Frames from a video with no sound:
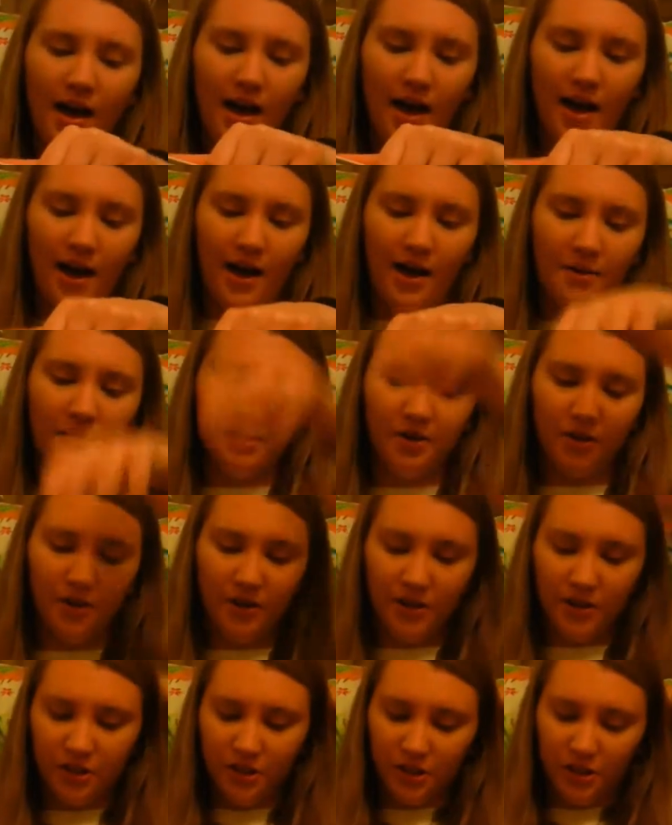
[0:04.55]
I'm going
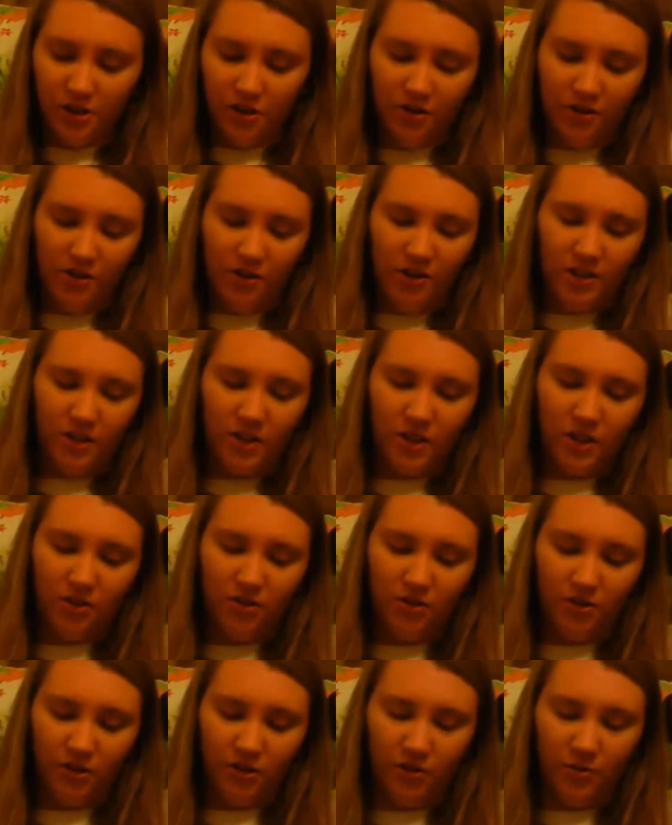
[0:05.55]
to show you this
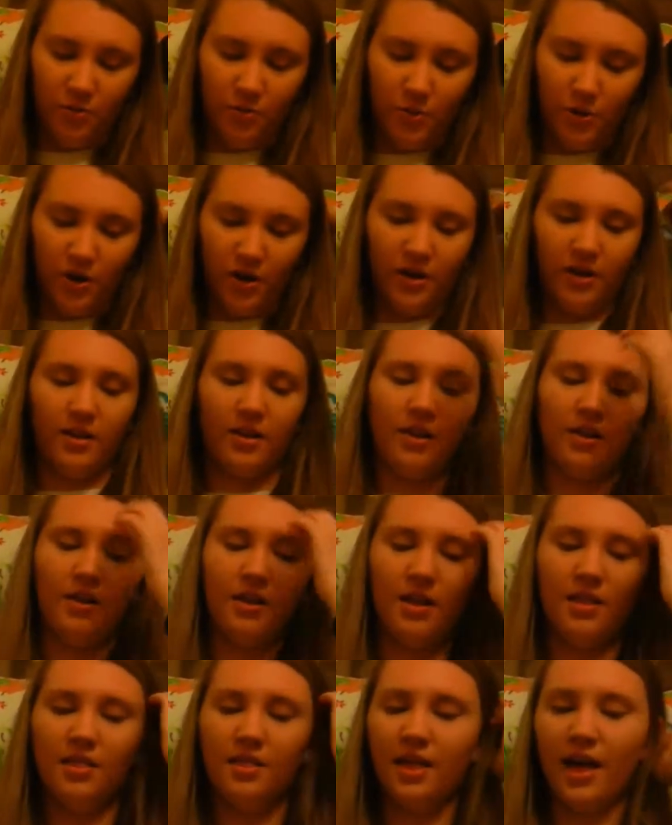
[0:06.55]
cute little book
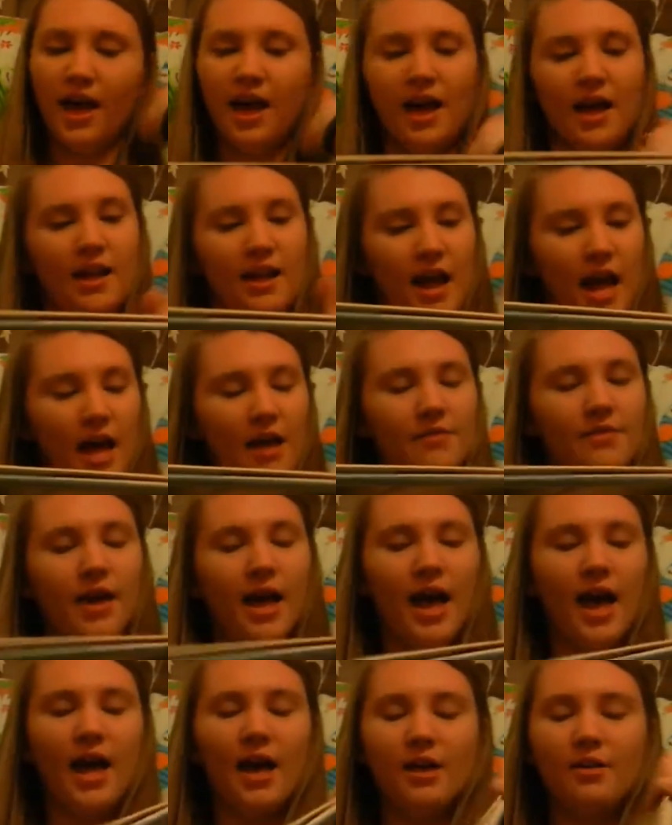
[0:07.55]
that
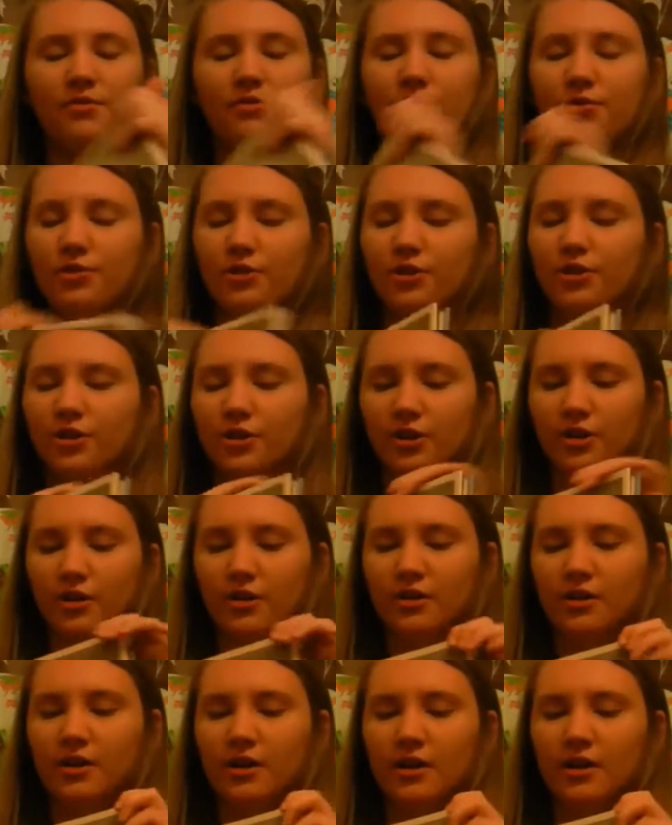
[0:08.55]
I've had for